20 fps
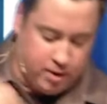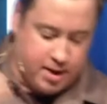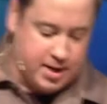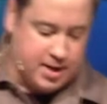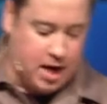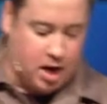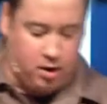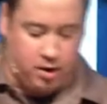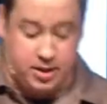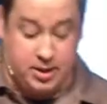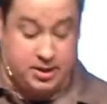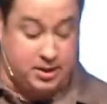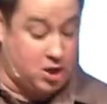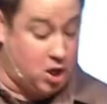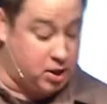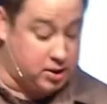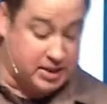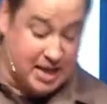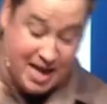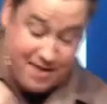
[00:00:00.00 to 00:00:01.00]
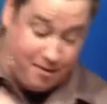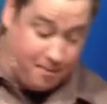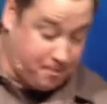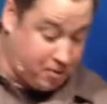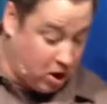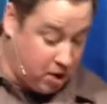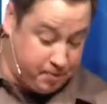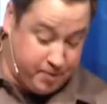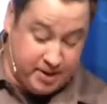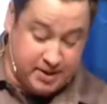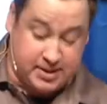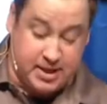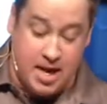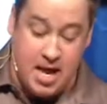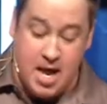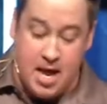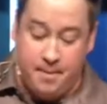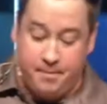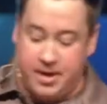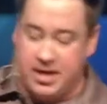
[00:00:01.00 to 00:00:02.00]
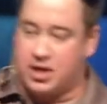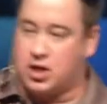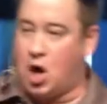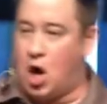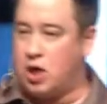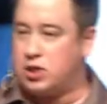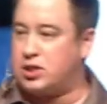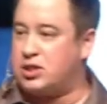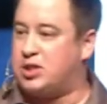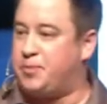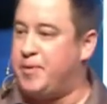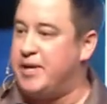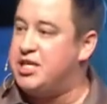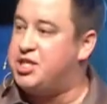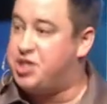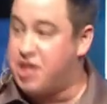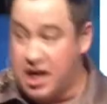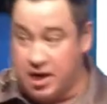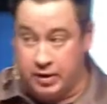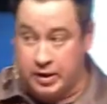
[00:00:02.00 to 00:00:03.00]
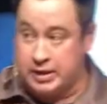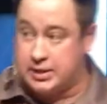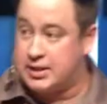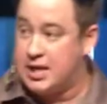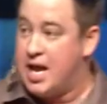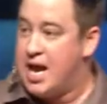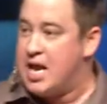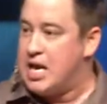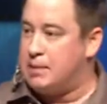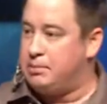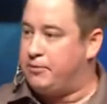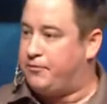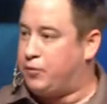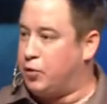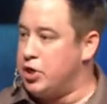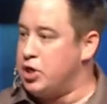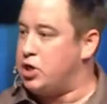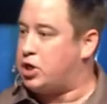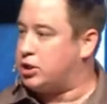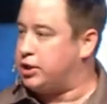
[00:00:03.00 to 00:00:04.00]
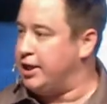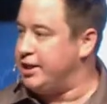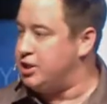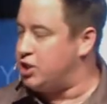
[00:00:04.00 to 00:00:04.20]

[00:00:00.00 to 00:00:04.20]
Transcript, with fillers: and not only does he call us to have a purpose, but he calls us to be generous. Now, before you cling to